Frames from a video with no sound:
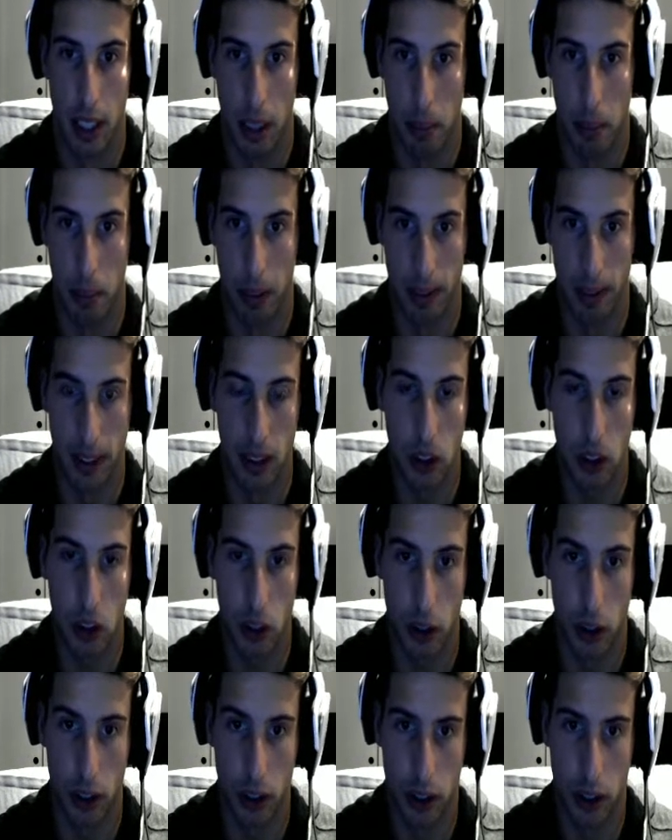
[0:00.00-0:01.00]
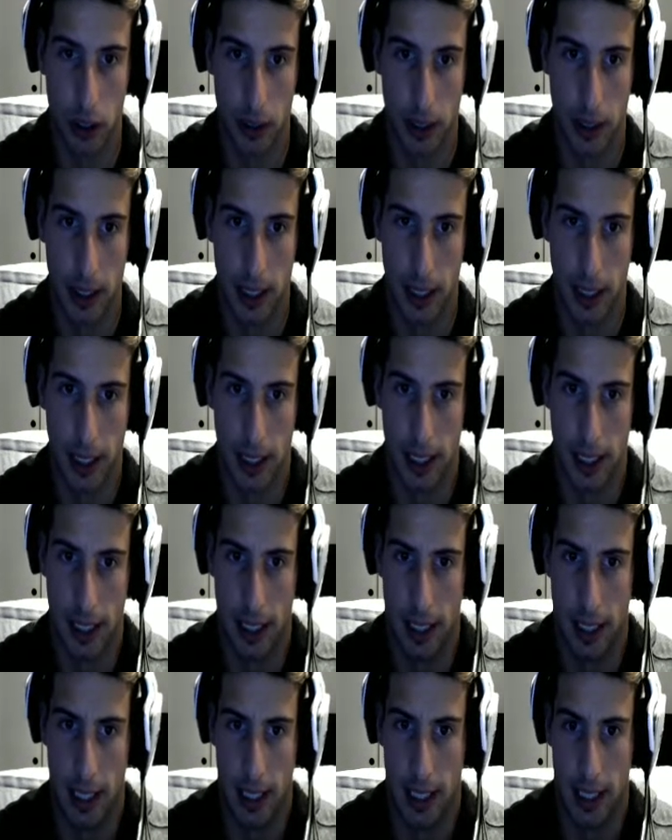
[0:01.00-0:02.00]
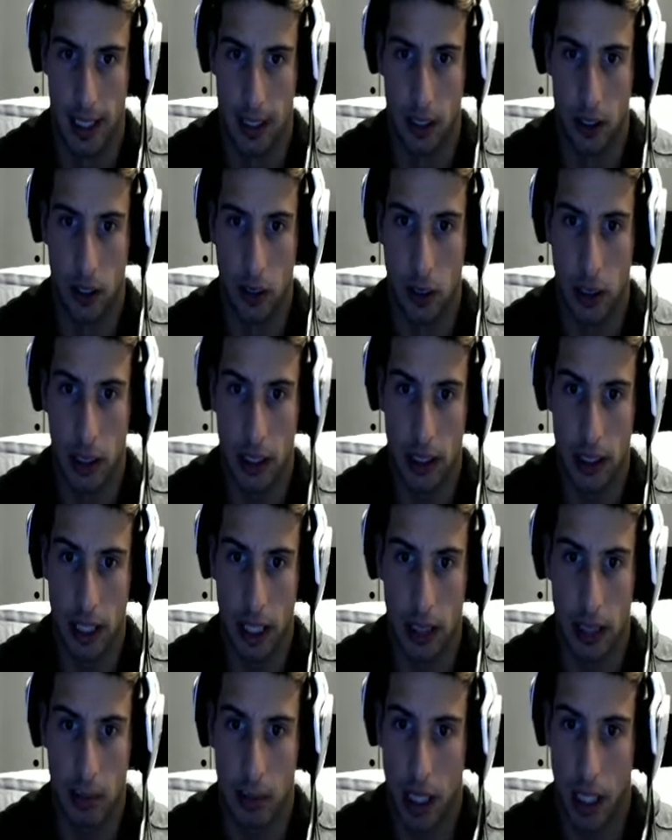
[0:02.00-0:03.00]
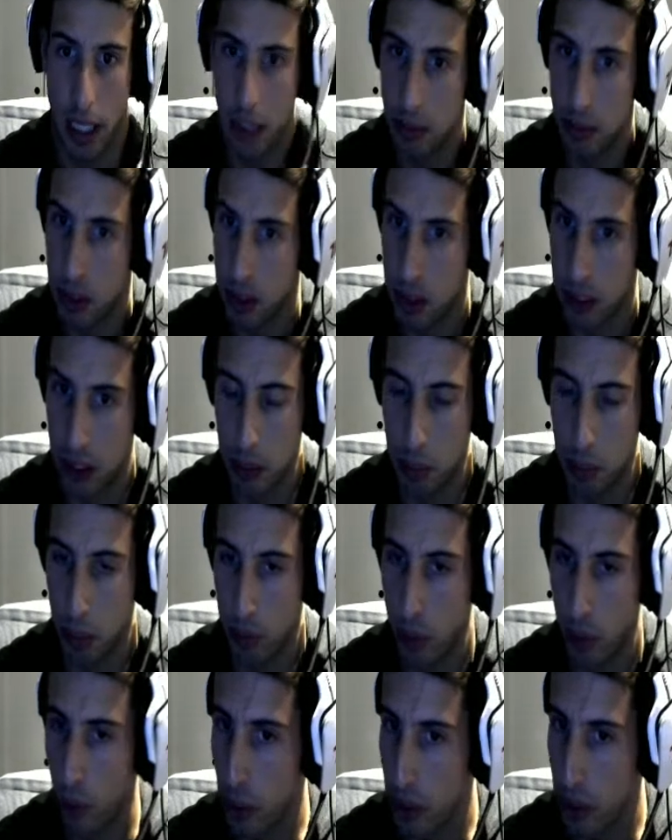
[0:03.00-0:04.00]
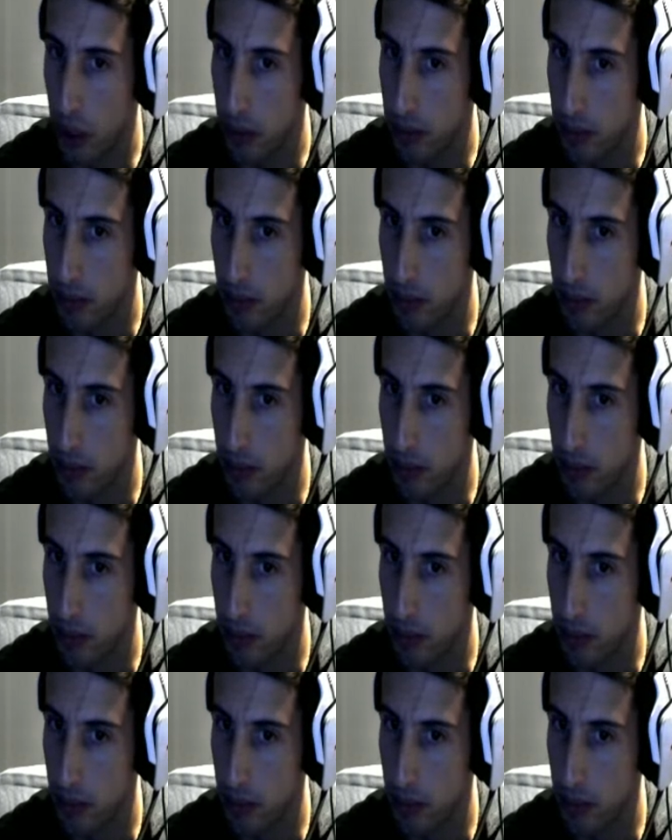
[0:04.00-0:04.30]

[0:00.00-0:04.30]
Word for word: But this turn, you know what? I'm, I'm just going to provoke.